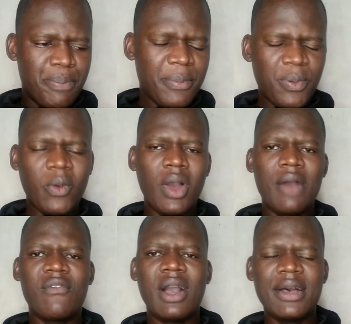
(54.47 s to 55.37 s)
people
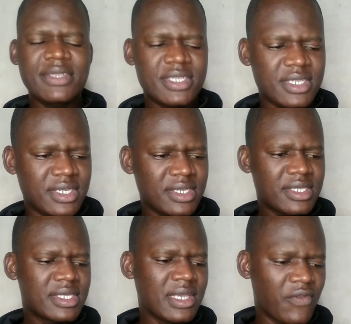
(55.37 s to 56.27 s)
have asked
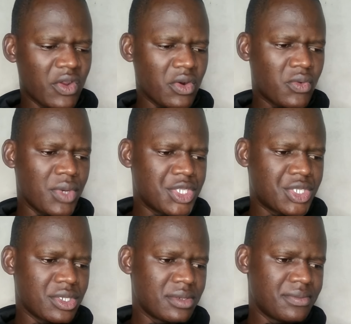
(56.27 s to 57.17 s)
several
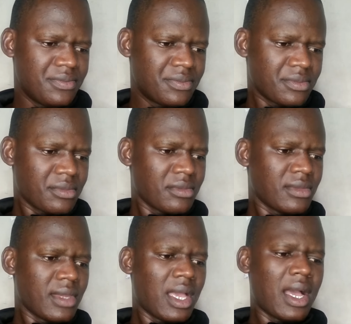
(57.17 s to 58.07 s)
questions.
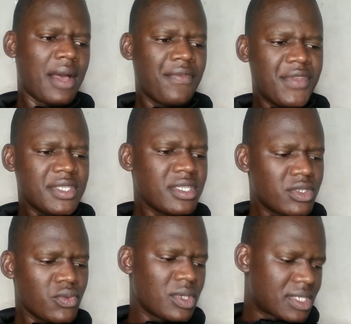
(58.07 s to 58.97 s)
And this
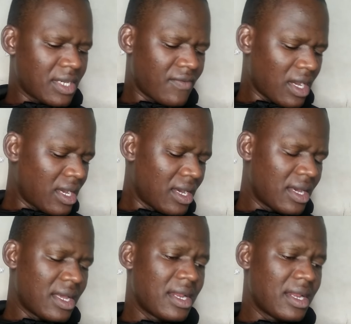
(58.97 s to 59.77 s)
is whatever